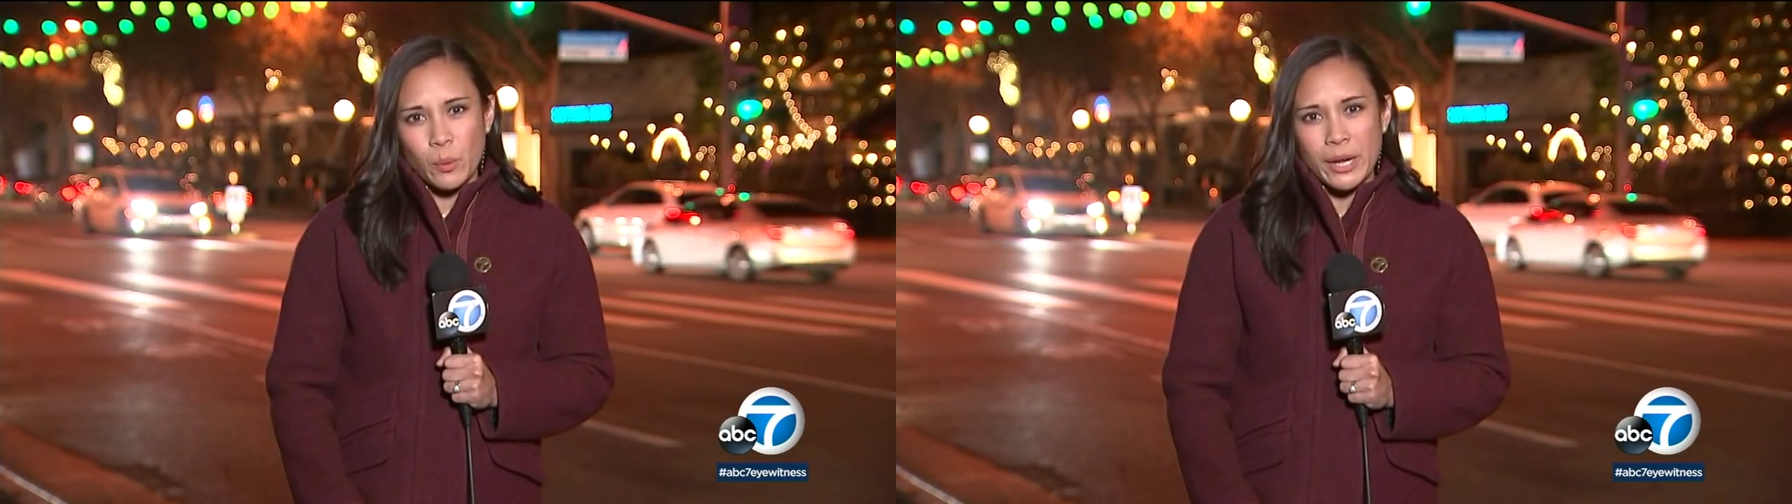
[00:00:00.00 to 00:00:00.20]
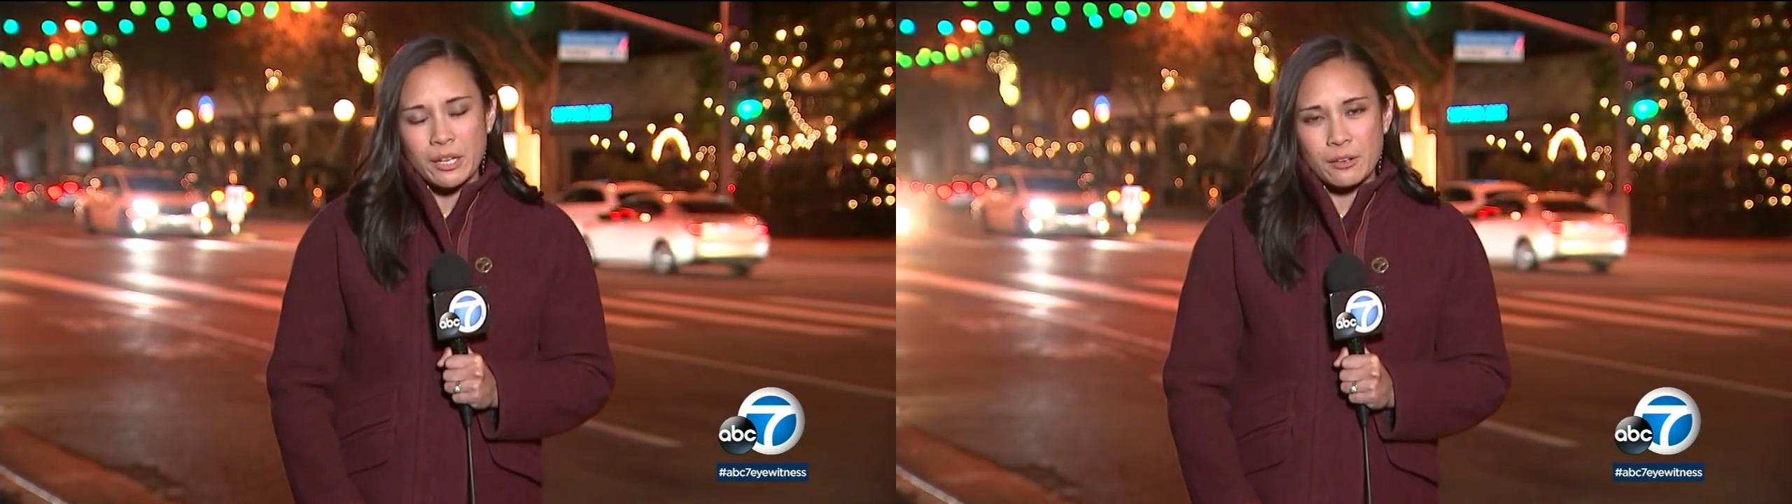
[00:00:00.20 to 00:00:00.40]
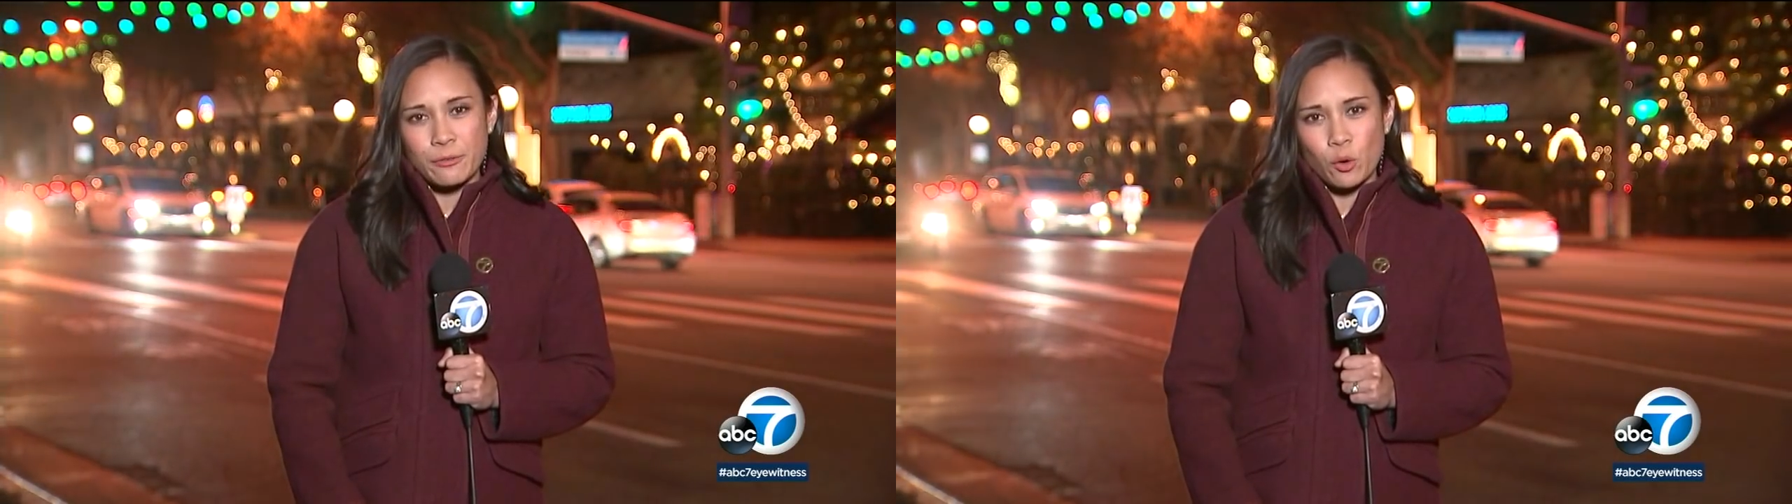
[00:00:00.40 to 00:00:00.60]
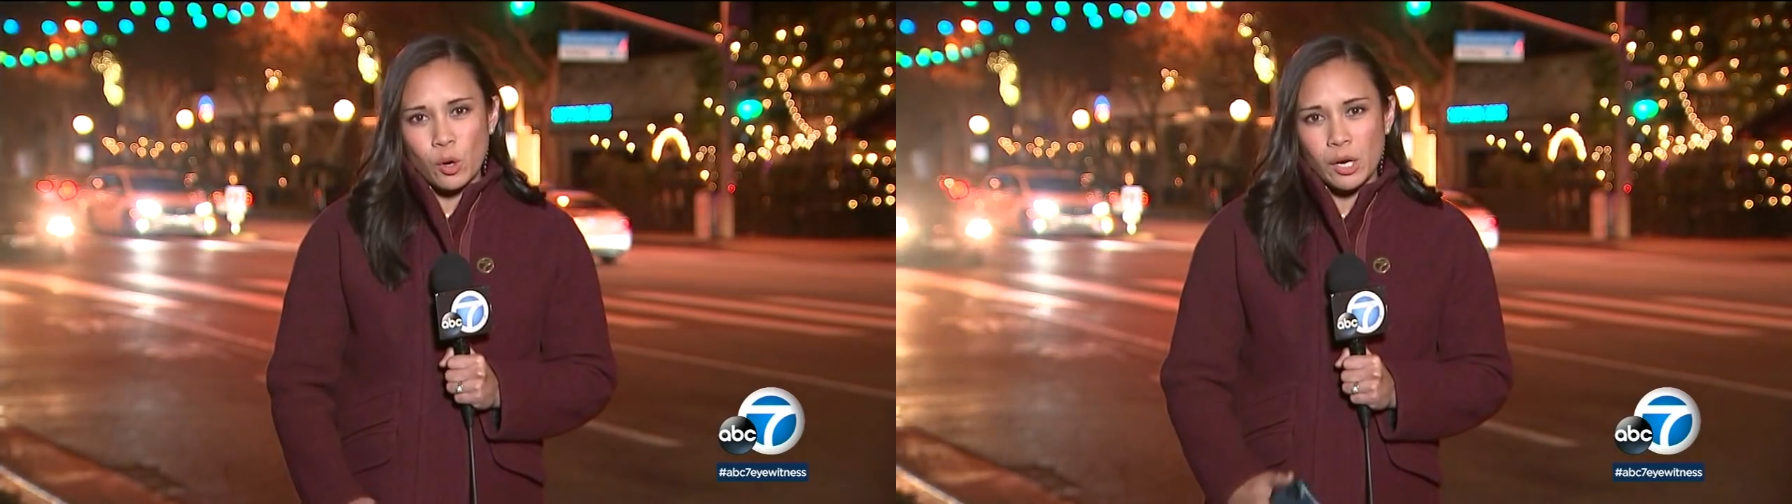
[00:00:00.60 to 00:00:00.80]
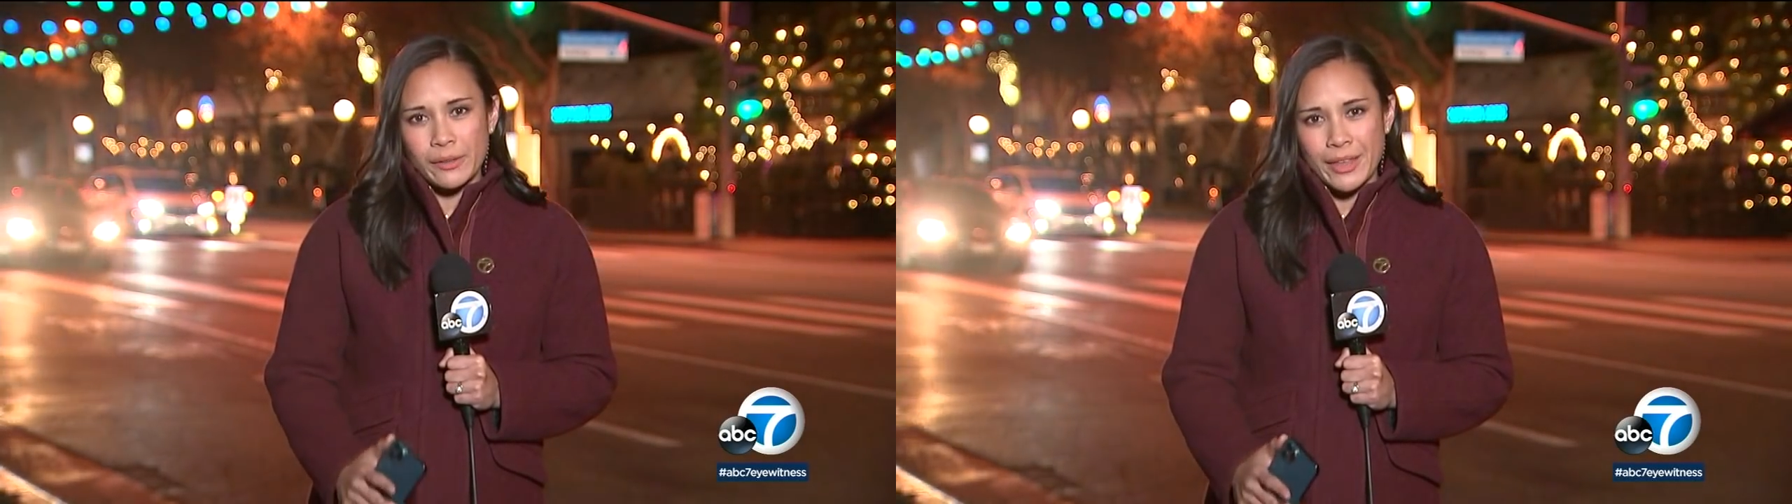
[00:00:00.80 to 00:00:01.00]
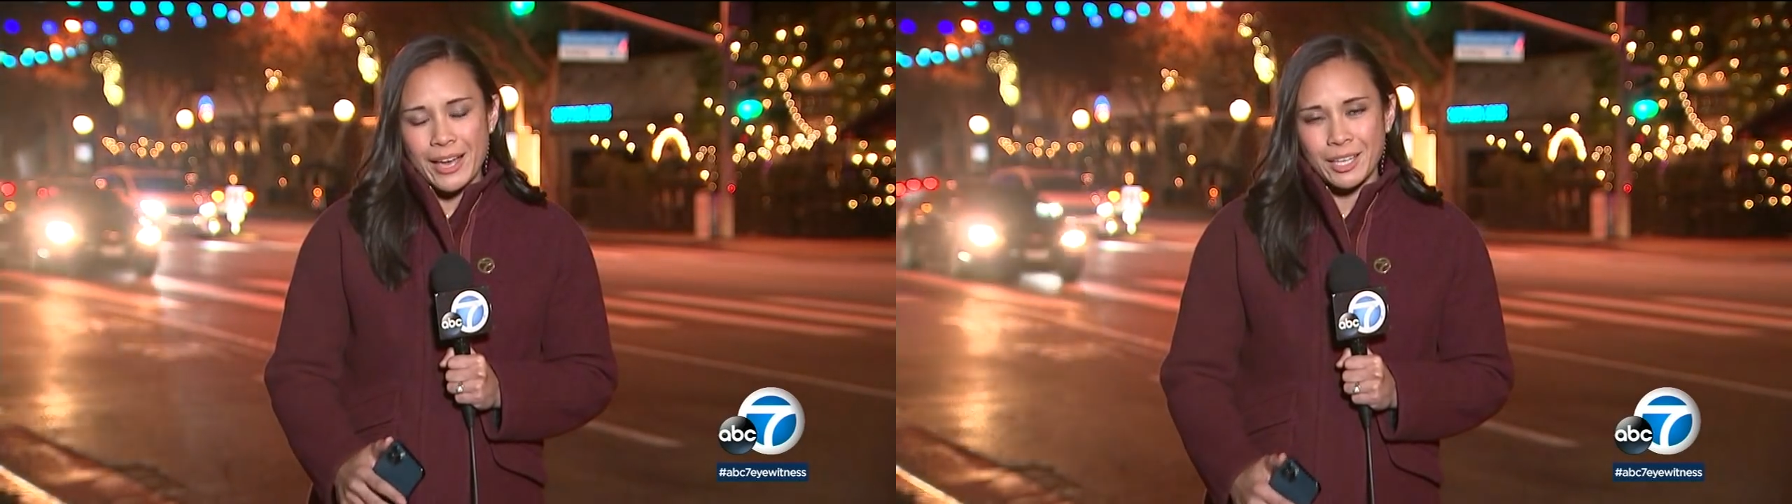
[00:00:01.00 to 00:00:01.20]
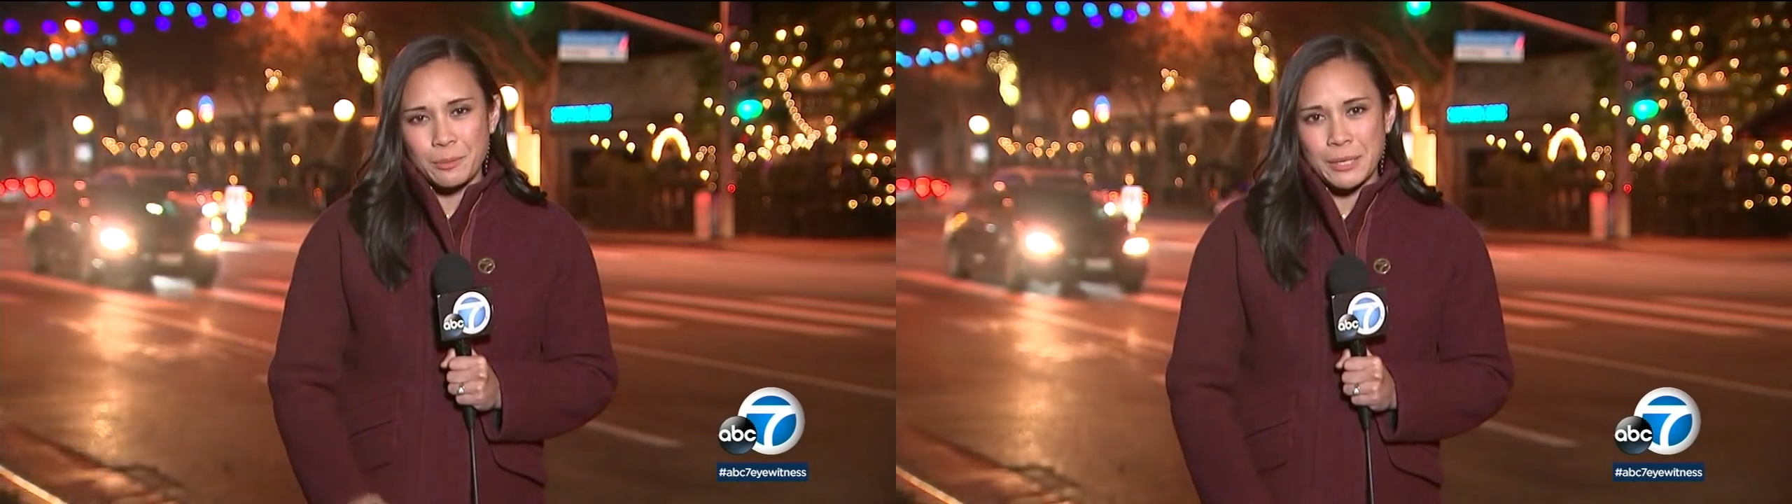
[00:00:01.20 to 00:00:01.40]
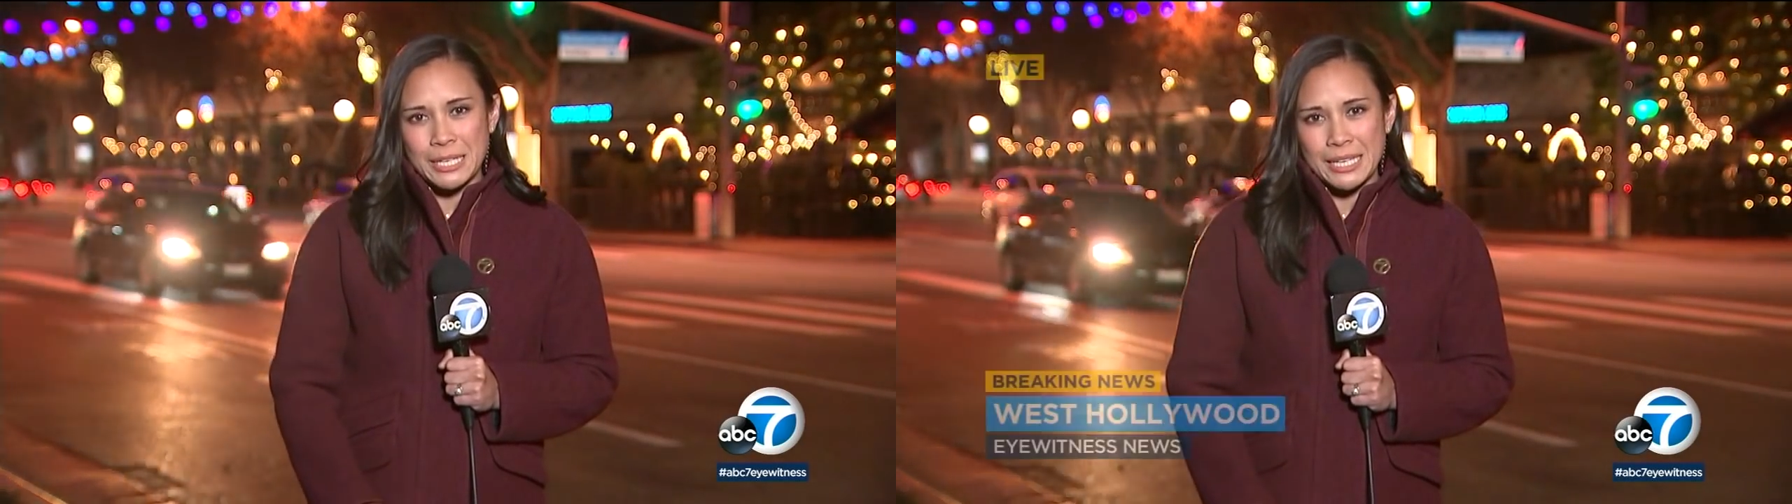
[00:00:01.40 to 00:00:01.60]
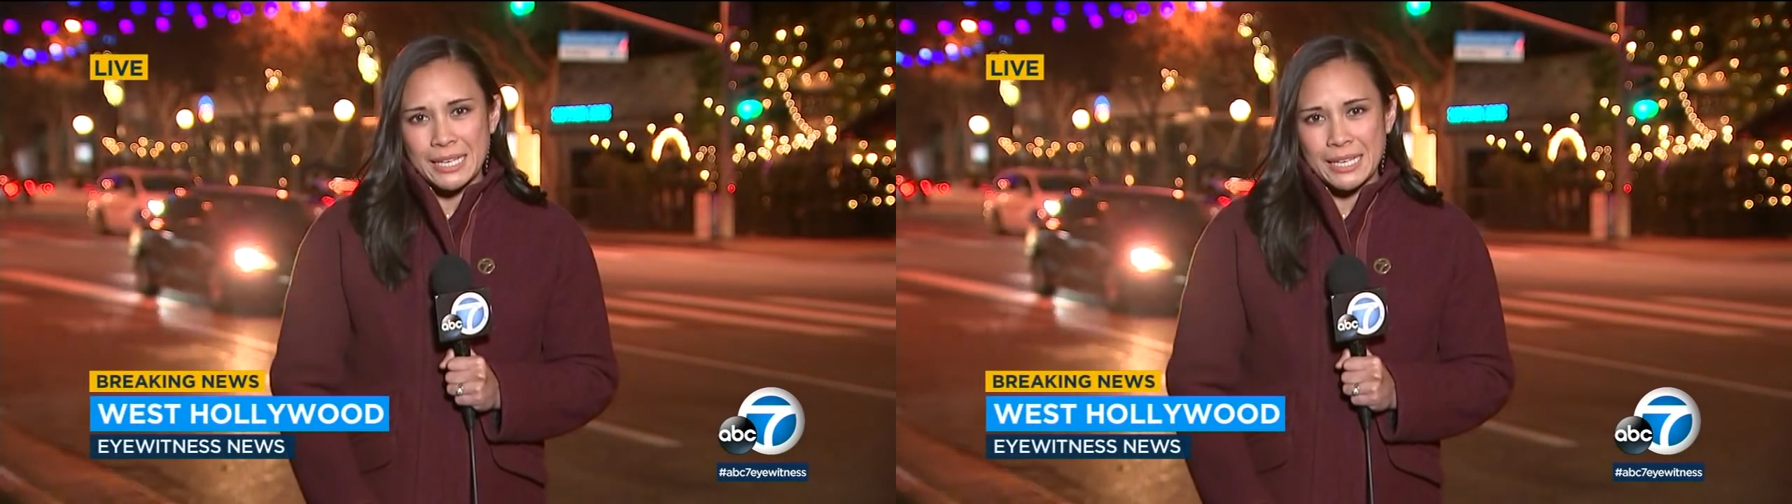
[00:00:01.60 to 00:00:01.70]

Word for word: waiting for. The L A P D